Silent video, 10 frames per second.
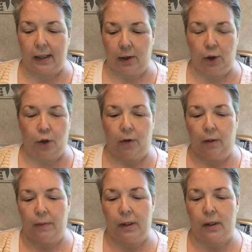I just
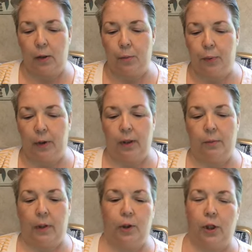grabbed this and put it in
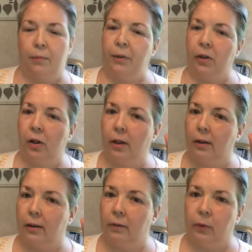my shopping cart
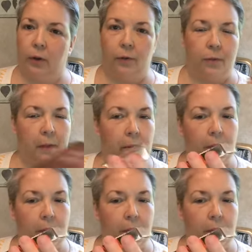and went off on my